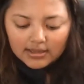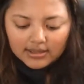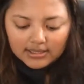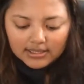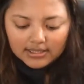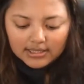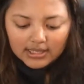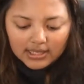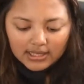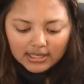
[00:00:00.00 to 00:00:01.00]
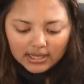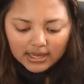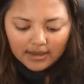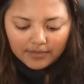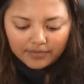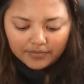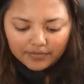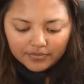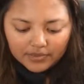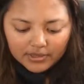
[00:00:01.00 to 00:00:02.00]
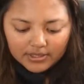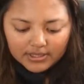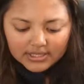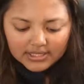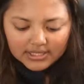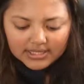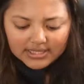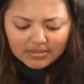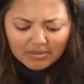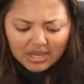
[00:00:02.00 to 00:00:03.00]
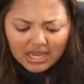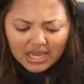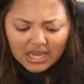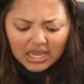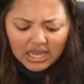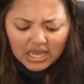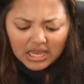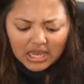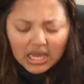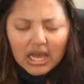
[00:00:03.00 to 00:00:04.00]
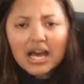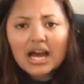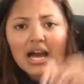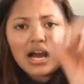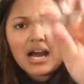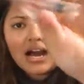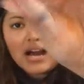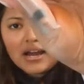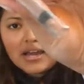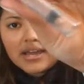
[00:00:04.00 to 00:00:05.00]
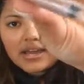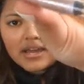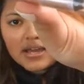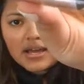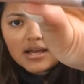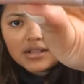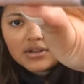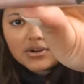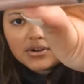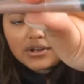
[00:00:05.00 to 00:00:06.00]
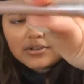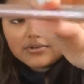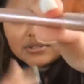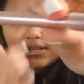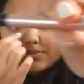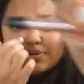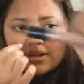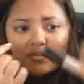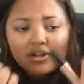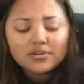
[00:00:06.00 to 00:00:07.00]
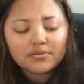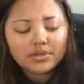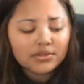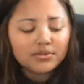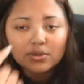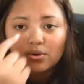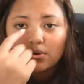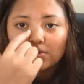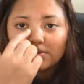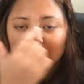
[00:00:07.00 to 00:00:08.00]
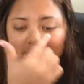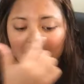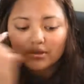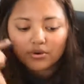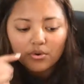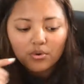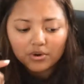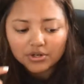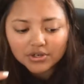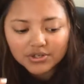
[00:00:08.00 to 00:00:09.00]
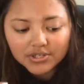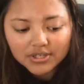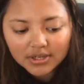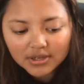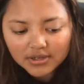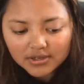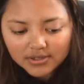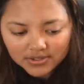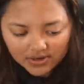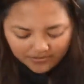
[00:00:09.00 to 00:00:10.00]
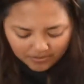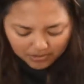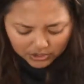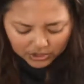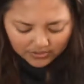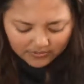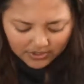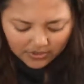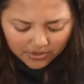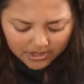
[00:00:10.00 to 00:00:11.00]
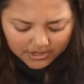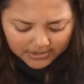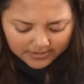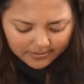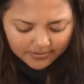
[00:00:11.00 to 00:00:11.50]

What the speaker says: This is the Sixime eye color. I use this whenever I don't want to use the gold in the inner corners. Sorry if I'm rushing the video, guys.